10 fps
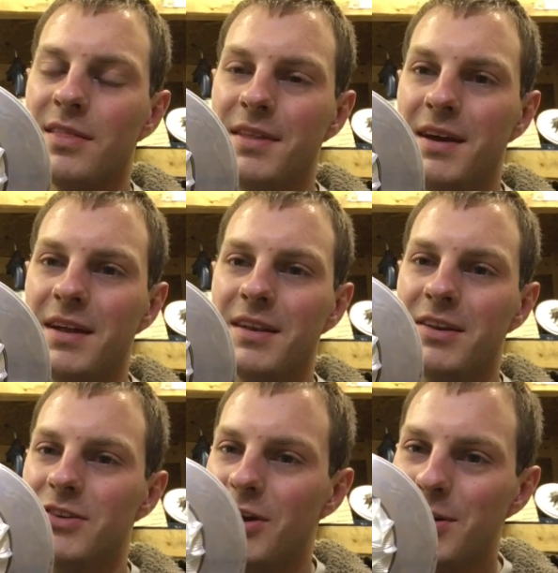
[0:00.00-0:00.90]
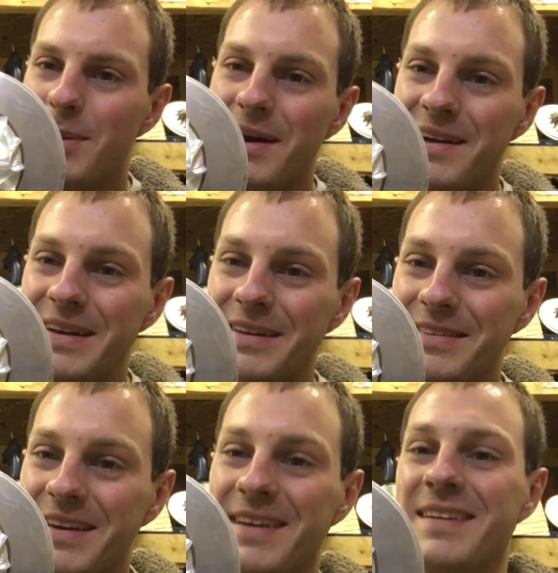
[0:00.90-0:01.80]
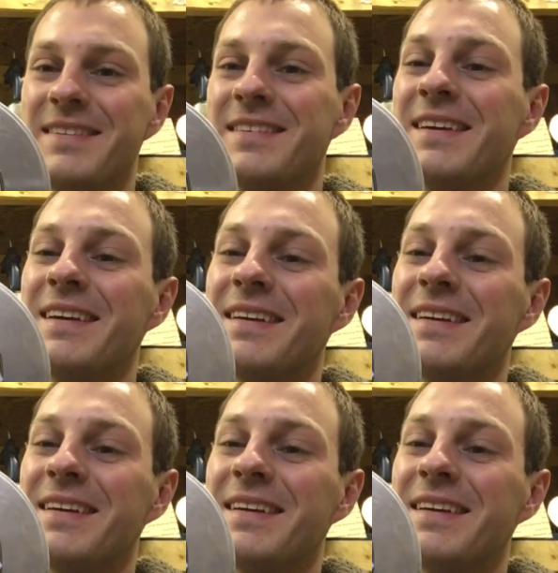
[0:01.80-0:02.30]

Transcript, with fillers: that nobody else has.